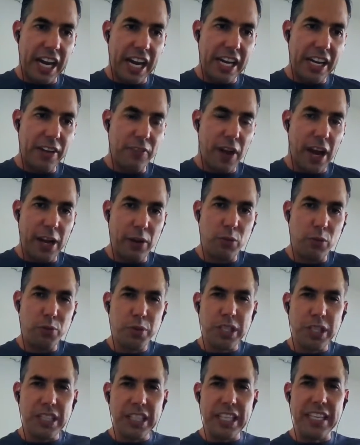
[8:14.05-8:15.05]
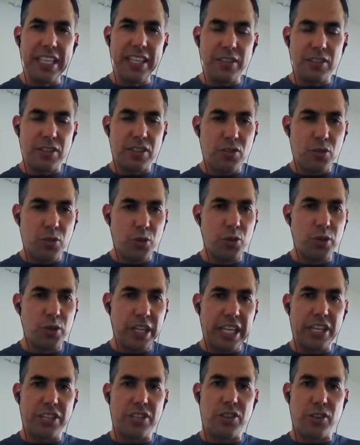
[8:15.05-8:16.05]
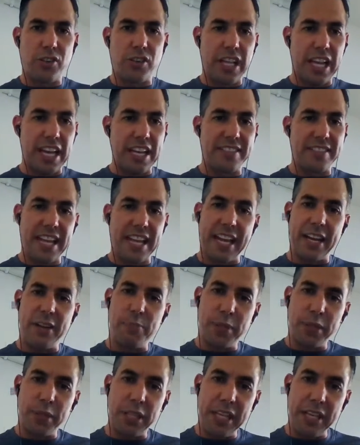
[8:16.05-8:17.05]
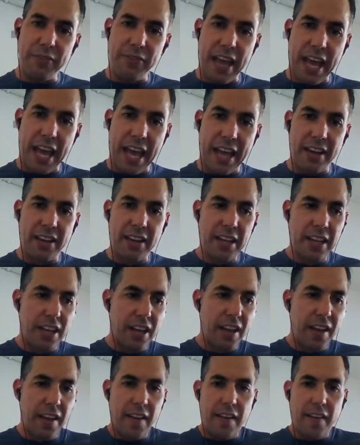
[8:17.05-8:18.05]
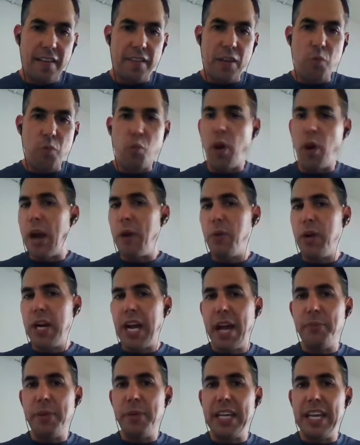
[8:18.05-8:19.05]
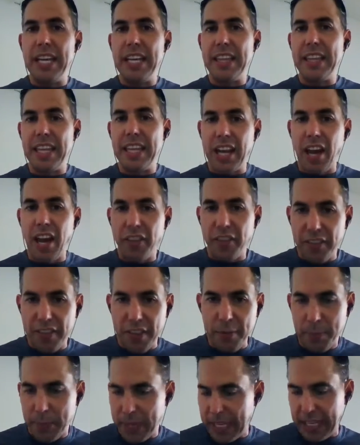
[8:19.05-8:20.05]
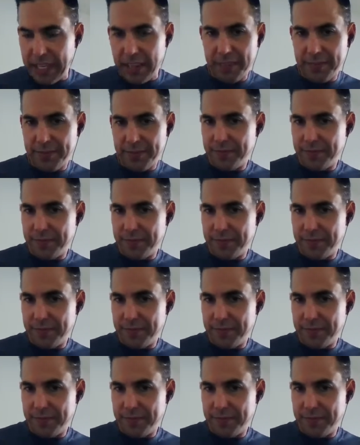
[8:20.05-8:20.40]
And if I really truly internalize that and believe that, then why would I be anything other than me?